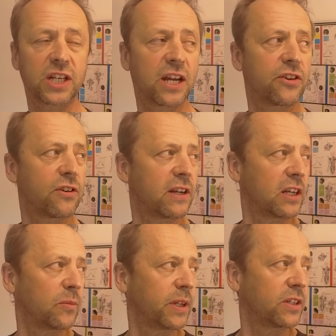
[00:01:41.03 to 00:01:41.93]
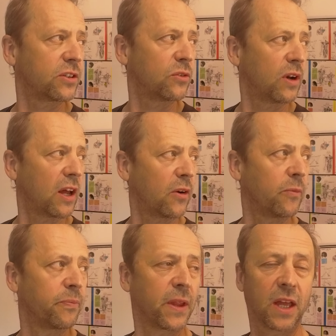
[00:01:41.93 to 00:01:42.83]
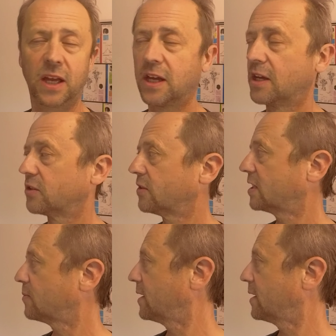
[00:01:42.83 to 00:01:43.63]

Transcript: chair. They're a little bit too low. So that's